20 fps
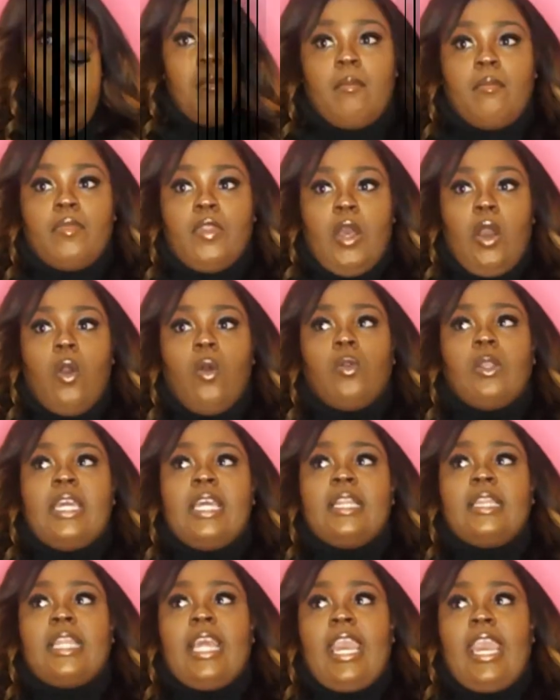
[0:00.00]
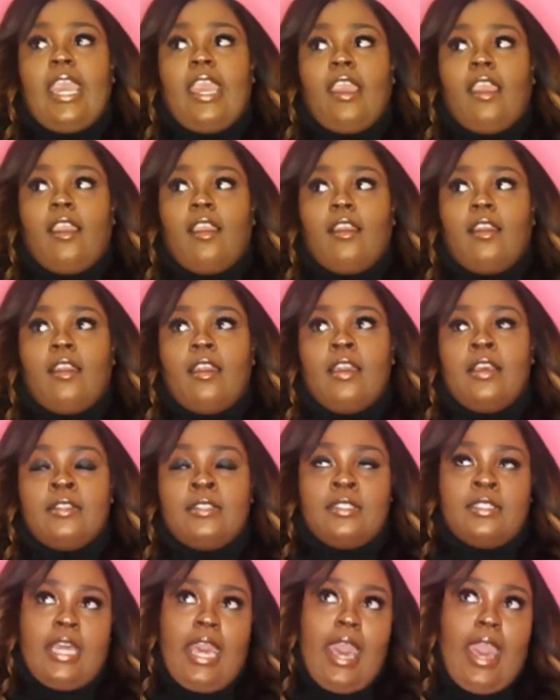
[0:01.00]
The only thing is
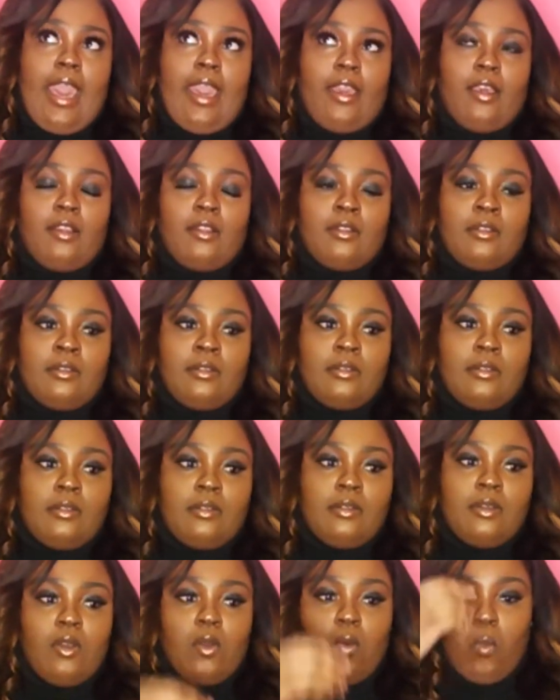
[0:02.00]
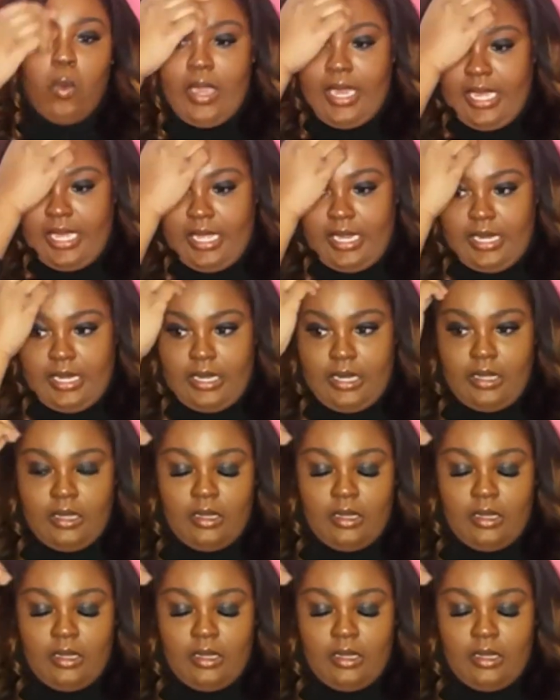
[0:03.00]
that when